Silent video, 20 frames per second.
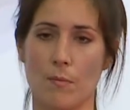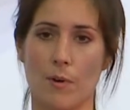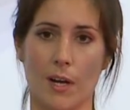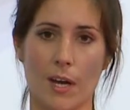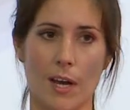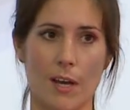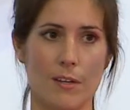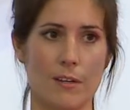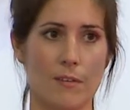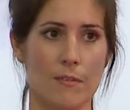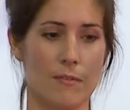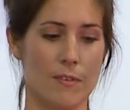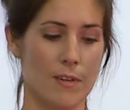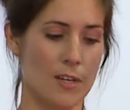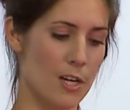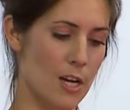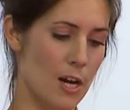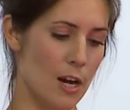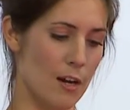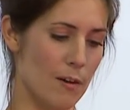what kind
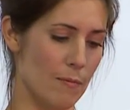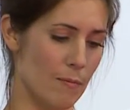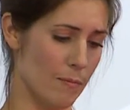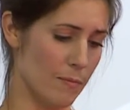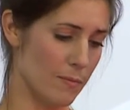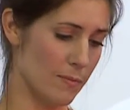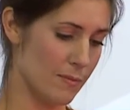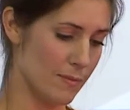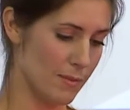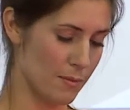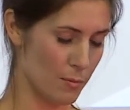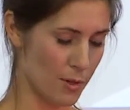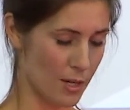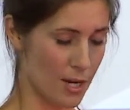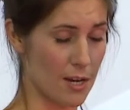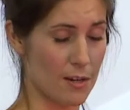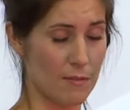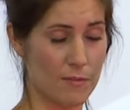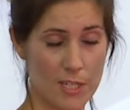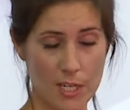
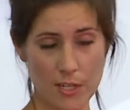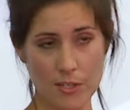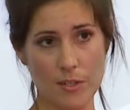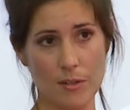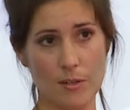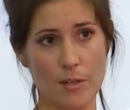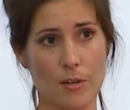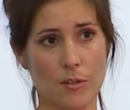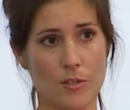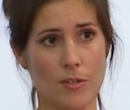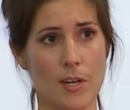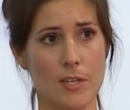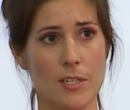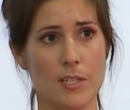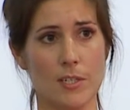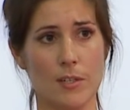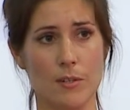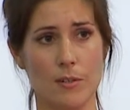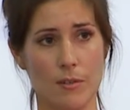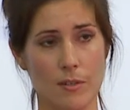of tissue you're trying
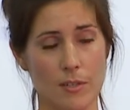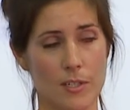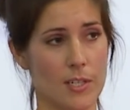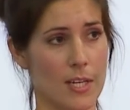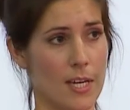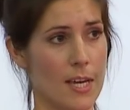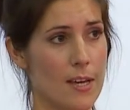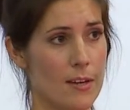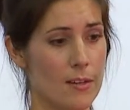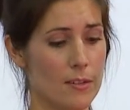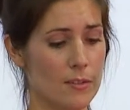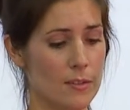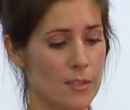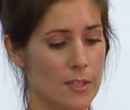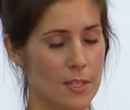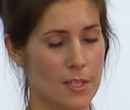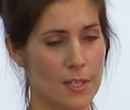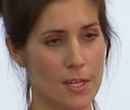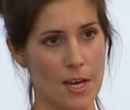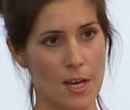to
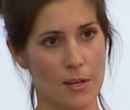heal,